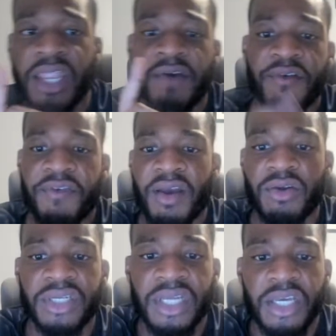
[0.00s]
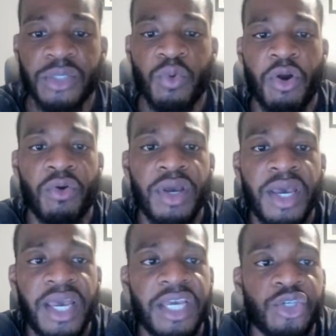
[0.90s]
Another thing I'd say as well
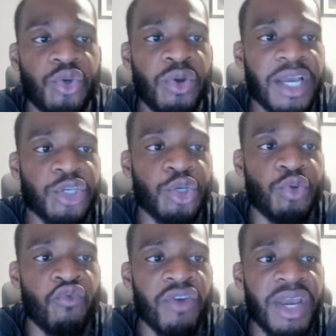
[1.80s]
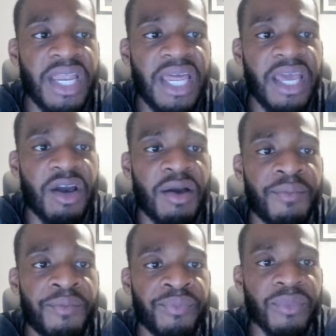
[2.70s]
is you guys should really
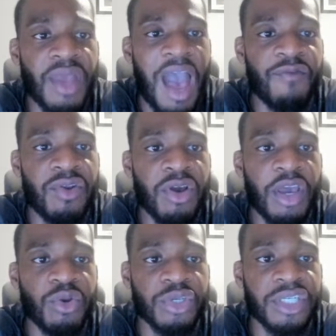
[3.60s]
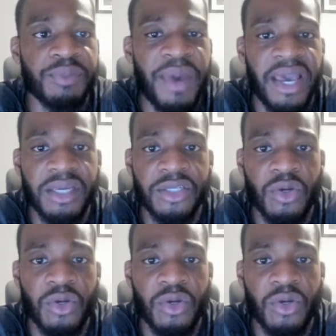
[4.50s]
have a look at your spec.